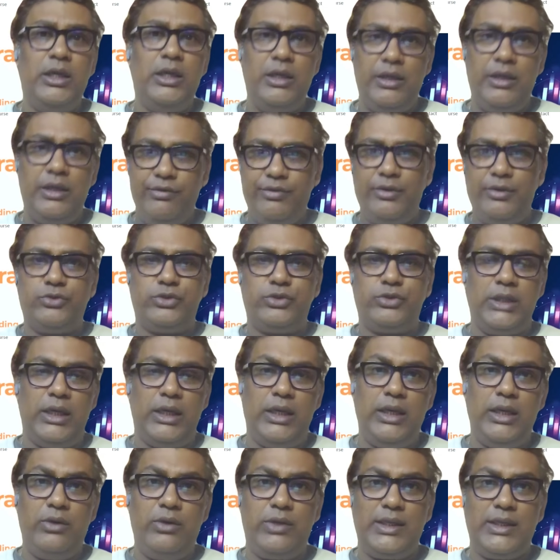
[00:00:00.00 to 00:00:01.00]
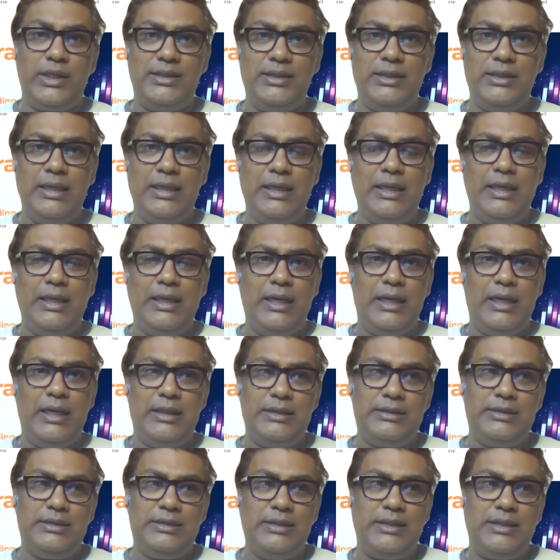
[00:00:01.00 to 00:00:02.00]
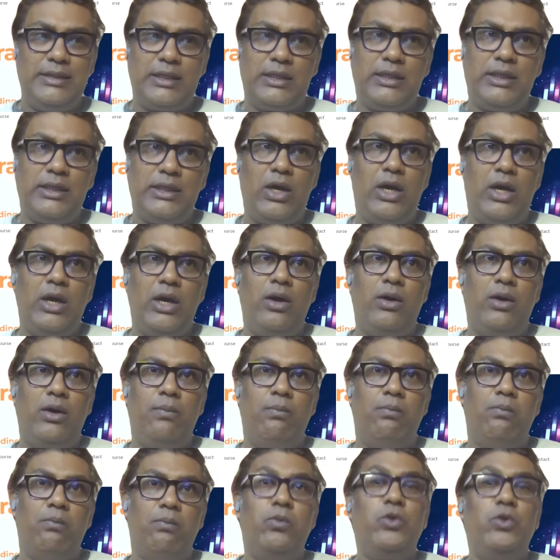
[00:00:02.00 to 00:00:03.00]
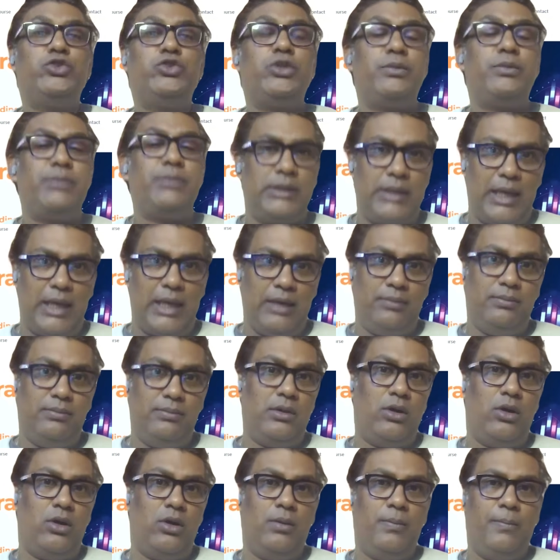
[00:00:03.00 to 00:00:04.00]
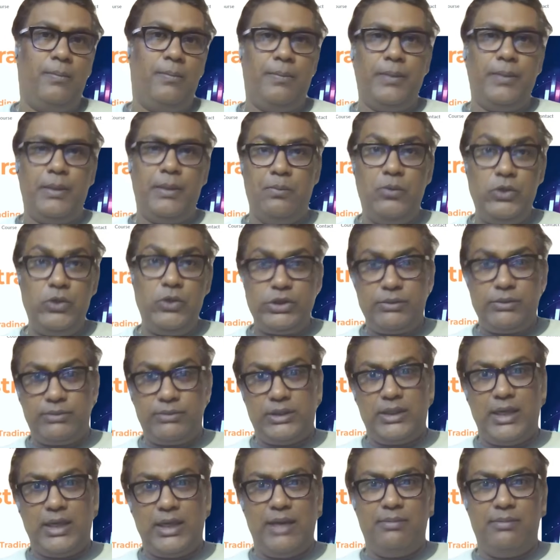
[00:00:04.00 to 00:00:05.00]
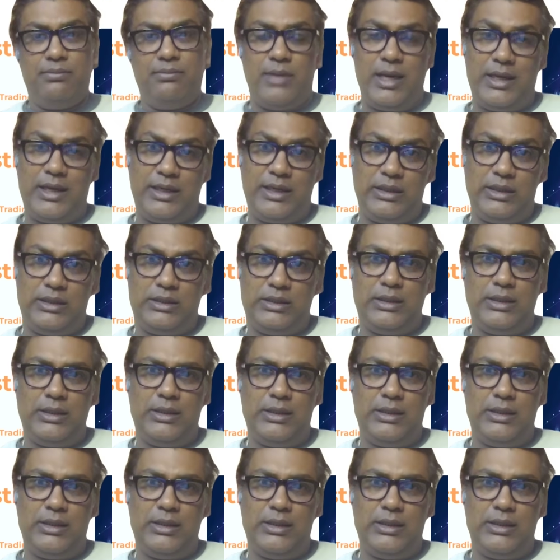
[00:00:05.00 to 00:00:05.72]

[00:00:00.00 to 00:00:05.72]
If you see, you can see that most of the time. Most of the time, market